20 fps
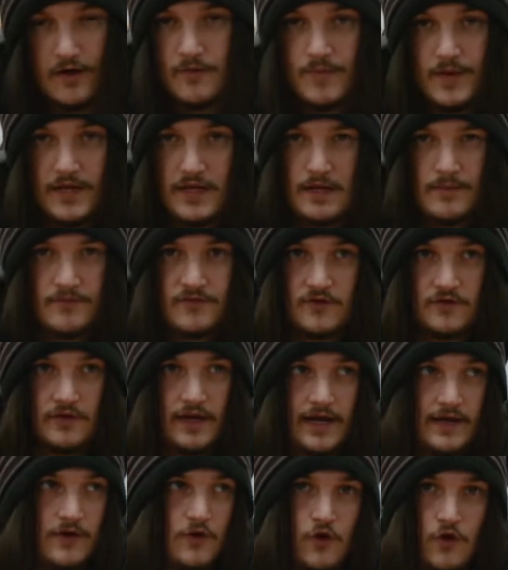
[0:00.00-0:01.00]
being able to
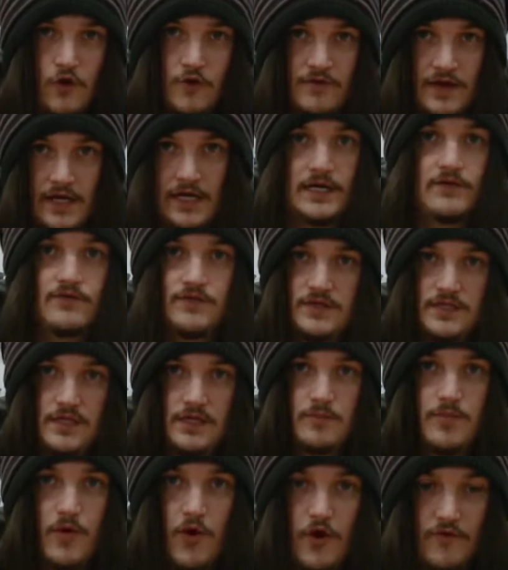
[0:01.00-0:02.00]
like curve out
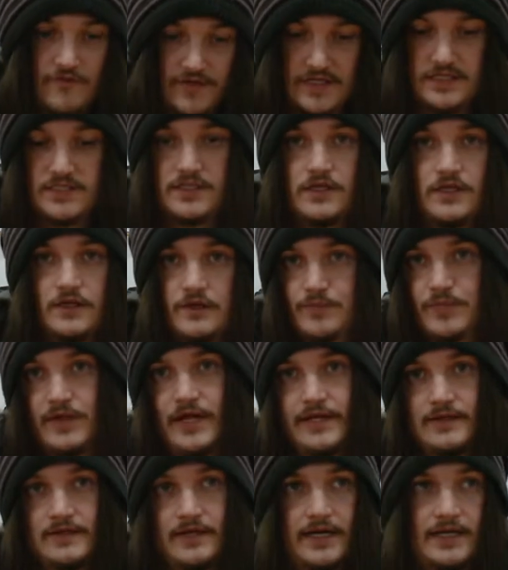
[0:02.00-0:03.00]
everything perfectly,
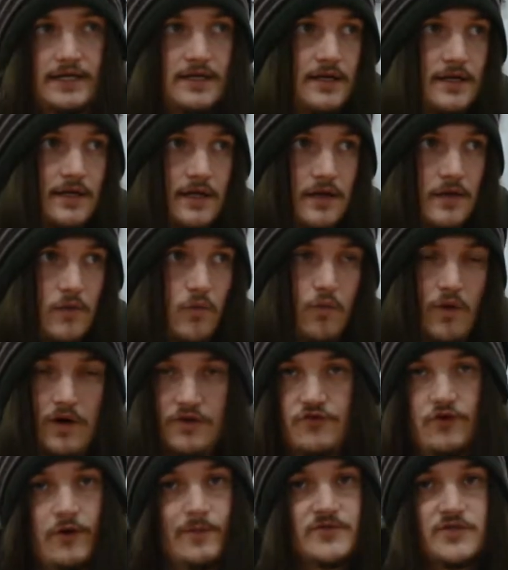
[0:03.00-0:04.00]
playing like
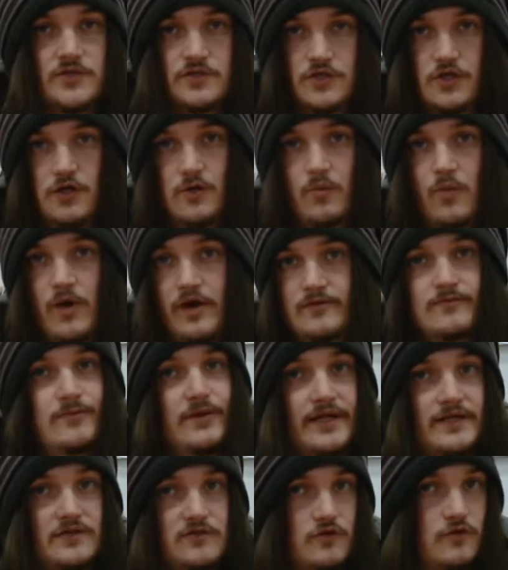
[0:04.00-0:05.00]
1 drops on turn 1,
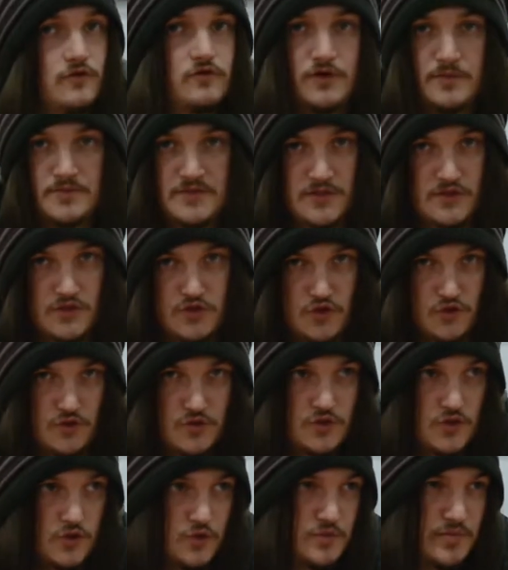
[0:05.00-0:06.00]
playing 2 drops on turn
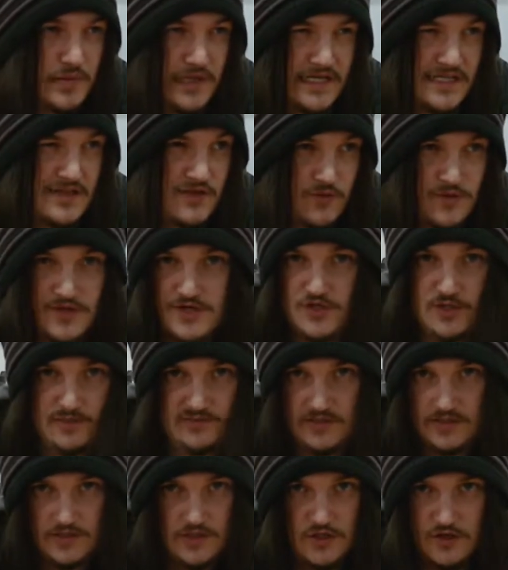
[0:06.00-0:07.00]
2, playing 3
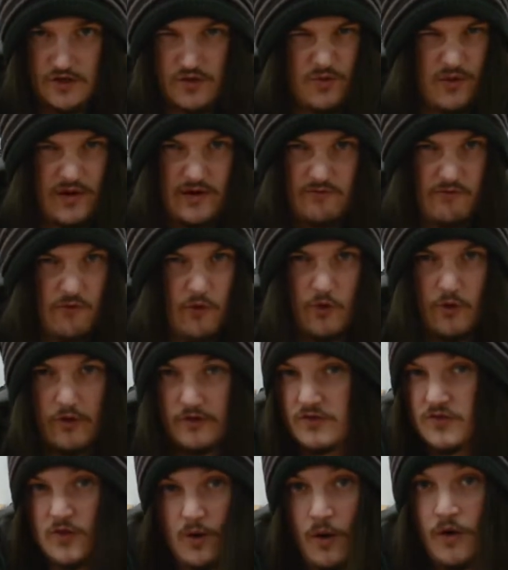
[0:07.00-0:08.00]
drops on turn 3 and 4,
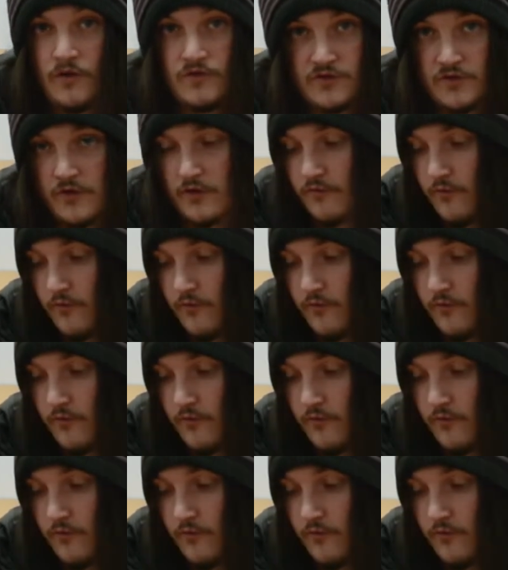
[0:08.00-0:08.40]
and so on and so